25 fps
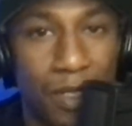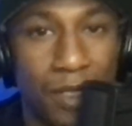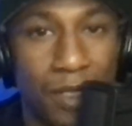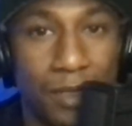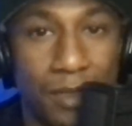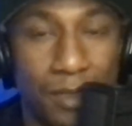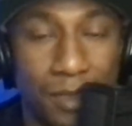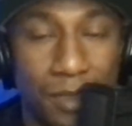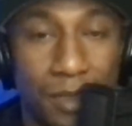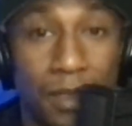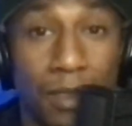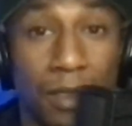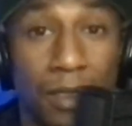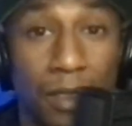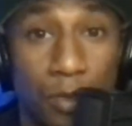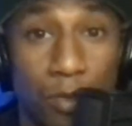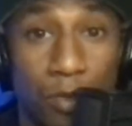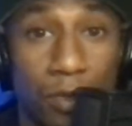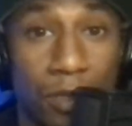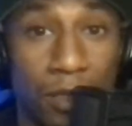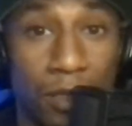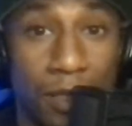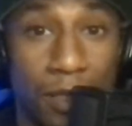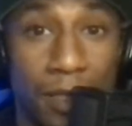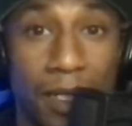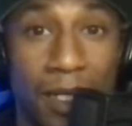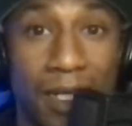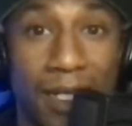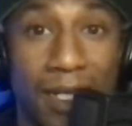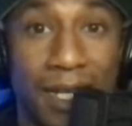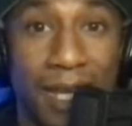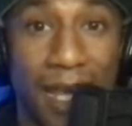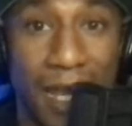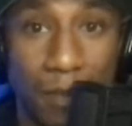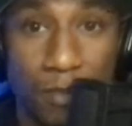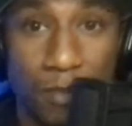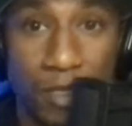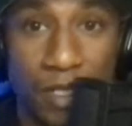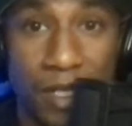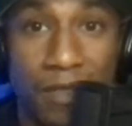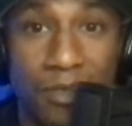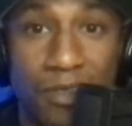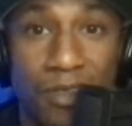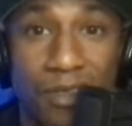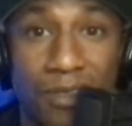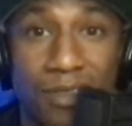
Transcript: It's literally a game changer.